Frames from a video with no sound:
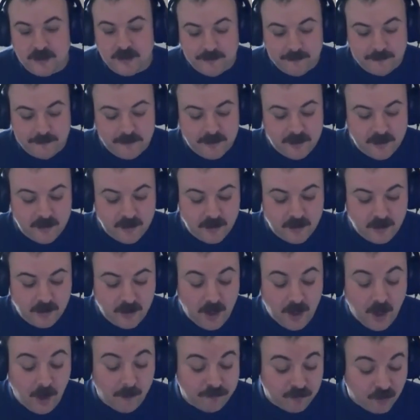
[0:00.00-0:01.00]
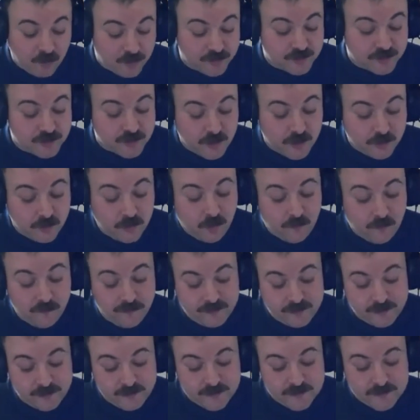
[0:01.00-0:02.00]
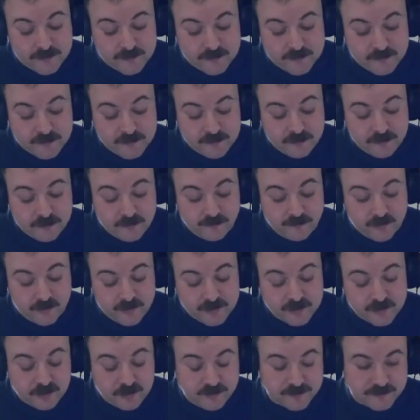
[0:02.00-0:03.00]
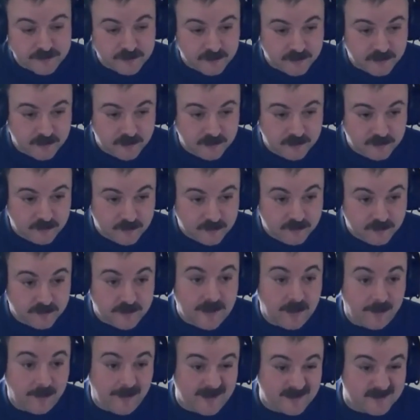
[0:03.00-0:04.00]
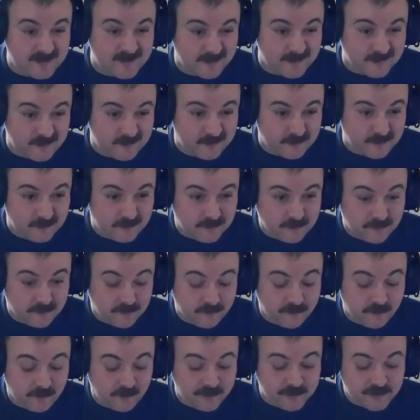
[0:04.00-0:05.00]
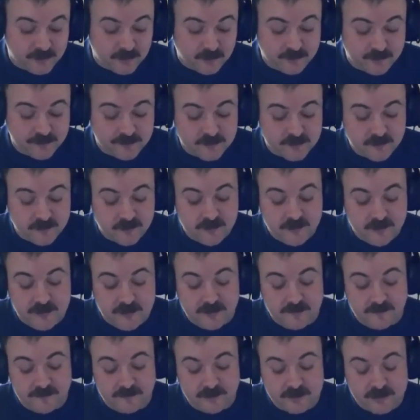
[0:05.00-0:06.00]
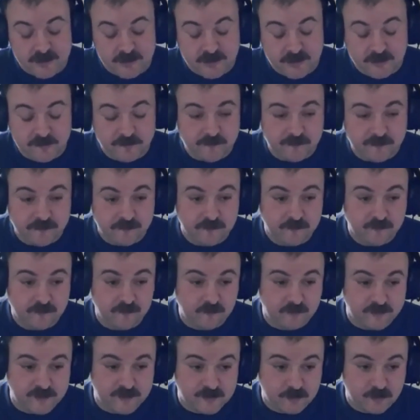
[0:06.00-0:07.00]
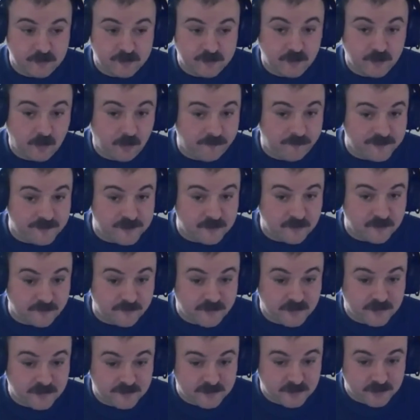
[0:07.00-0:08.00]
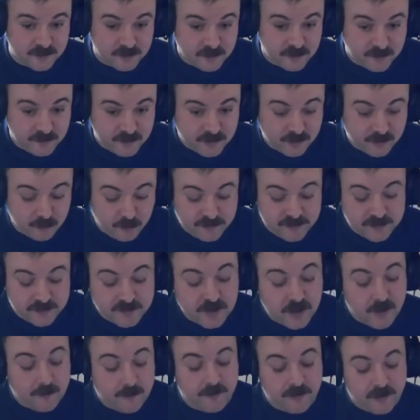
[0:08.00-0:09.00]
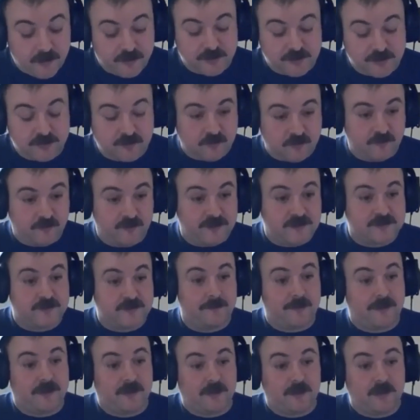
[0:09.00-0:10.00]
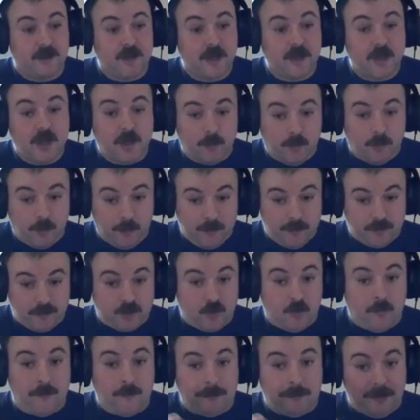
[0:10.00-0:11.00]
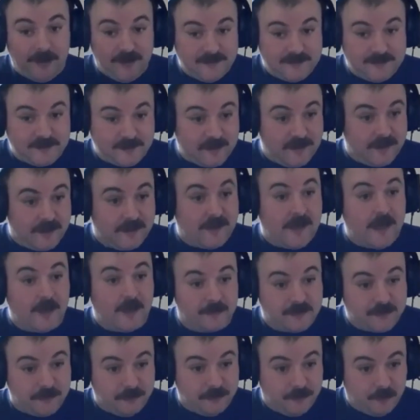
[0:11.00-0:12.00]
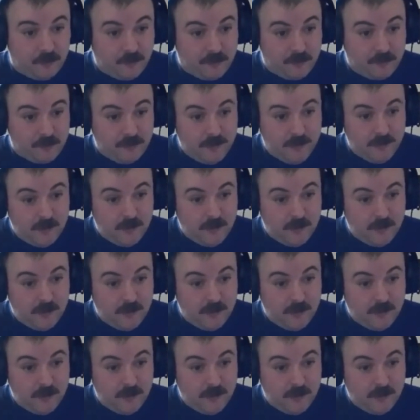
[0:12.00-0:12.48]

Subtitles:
Our branch, no confidence, the Vice Chancellor, the now acting Vice Chancellor and the Chief Resource Officer of the institution, we determine those three to be what we would call politically accountable.